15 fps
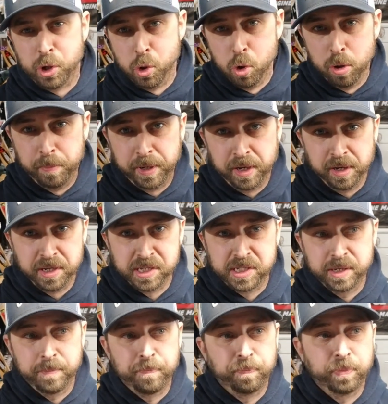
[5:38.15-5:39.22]
cool
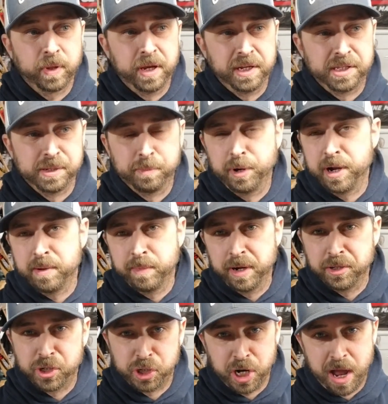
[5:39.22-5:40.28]
because it's a buddy of
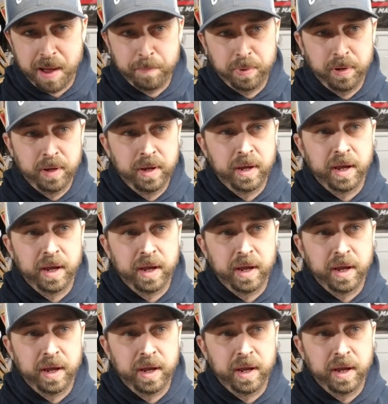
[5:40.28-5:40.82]
mine's shop,